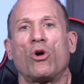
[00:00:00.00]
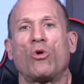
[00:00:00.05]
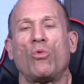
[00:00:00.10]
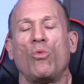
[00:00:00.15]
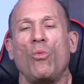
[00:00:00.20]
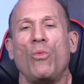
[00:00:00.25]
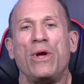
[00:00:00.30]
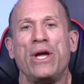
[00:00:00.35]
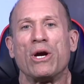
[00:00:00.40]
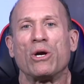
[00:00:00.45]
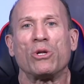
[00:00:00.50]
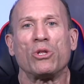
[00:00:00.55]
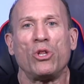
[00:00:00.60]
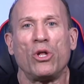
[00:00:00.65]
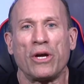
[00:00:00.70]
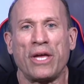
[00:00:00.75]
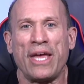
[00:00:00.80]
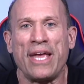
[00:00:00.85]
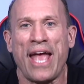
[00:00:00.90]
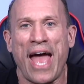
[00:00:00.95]

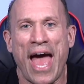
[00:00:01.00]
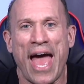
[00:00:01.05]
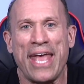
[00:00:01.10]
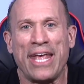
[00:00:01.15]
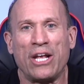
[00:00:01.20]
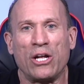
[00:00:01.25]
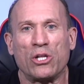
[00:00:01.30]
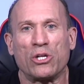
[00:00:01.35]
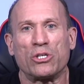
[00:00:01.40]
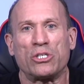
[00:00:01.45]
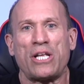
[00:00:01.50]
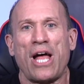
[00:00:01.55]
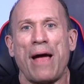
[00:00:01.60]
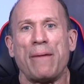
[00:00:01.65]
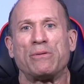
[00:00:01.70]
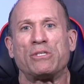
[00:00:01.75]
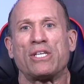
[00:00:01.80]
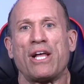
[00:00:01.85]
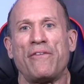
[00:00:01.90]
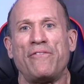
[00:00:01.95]
weird-looking angular
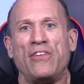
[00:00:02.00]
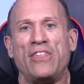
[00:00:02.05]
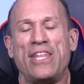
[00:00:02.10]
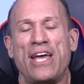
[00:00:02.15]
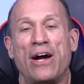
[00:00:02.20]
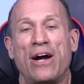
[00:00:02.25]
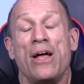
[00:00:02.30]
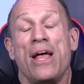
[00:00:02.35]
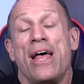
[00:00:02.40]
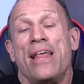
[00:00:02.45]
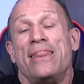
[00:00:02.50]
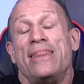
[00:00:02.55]
type stuff in there,